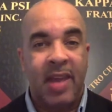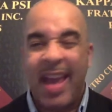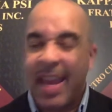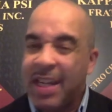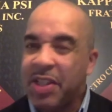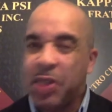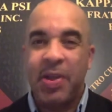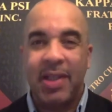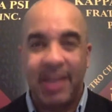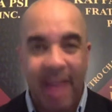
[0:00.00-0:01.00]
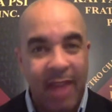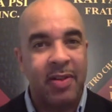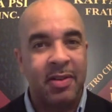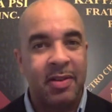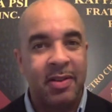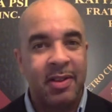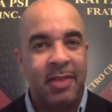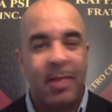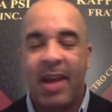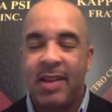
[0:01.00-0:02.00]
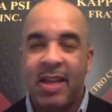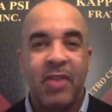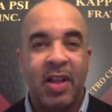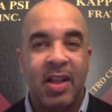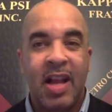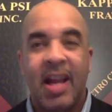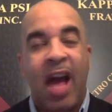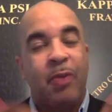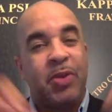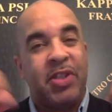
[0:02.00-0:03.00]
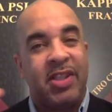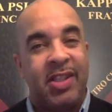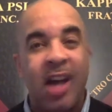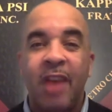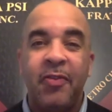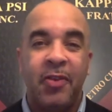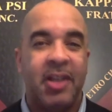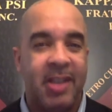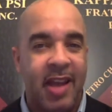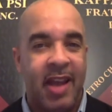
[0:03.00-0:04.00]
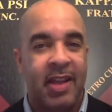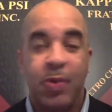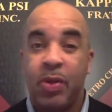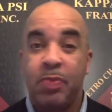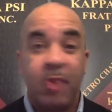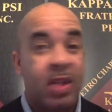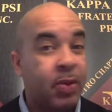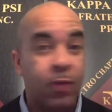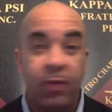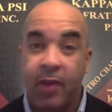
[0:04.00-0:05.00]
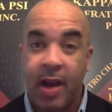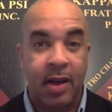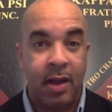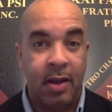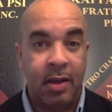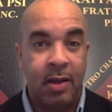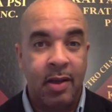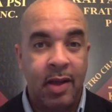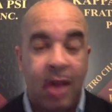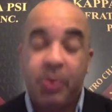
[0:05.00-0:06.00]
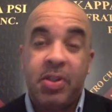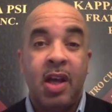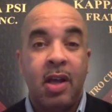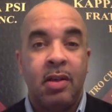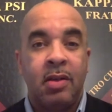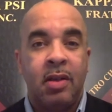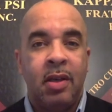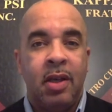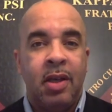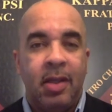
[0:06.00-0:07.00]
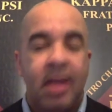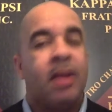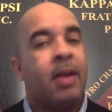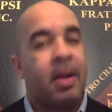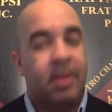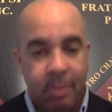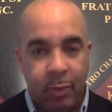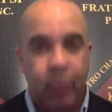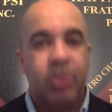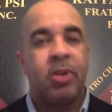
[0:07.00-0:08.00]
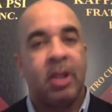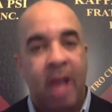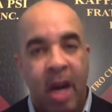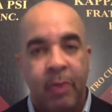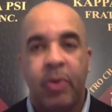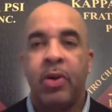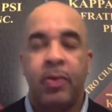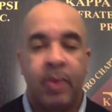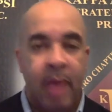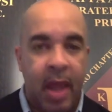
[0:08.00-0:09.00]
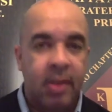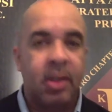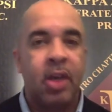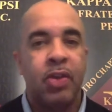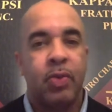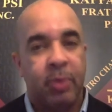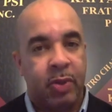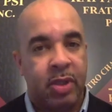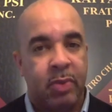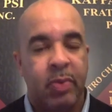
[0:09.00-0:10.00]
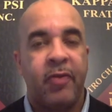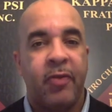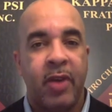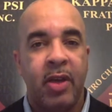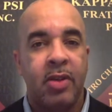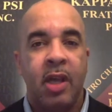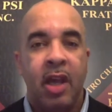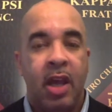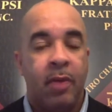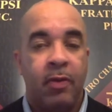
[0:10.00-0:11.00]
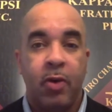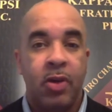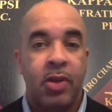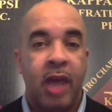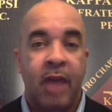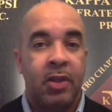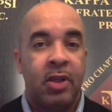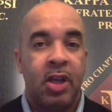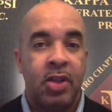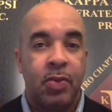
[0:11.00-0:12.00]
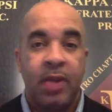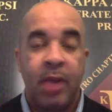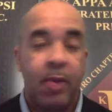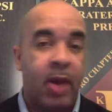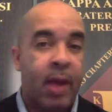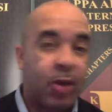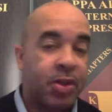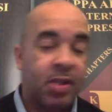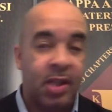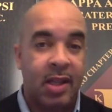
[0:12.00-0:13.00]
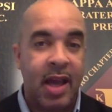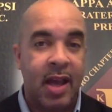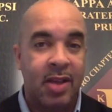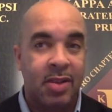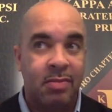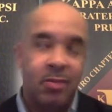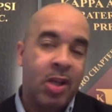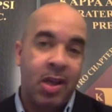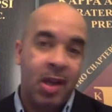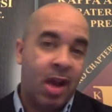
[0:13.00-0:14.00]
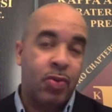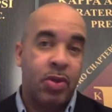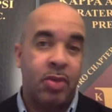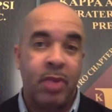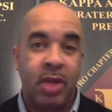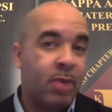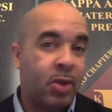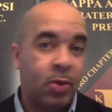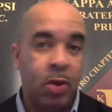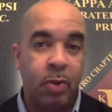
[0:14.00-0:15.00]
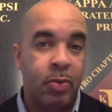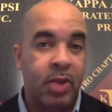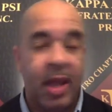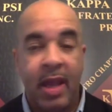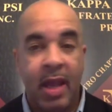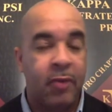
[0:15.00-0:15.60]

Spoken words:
8 to 11. By 11 o'clock, I was done for the day. This was Monday through Friday. I was done. Then I went to the library, had lunch with some of my friends, and of course, after lunch, when they were rushing to class, I was rushing back to my dorm room to hang out